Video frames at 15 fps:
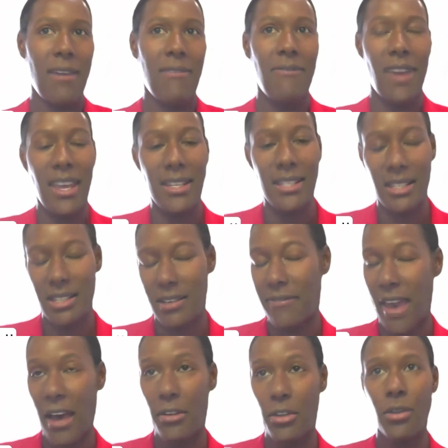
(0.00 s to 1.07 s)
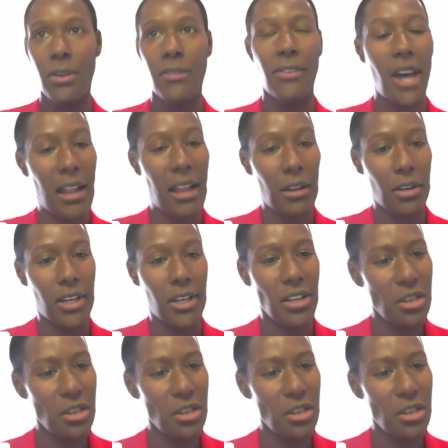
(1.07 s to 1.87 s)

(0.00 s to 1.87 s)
you may face as a founder of color.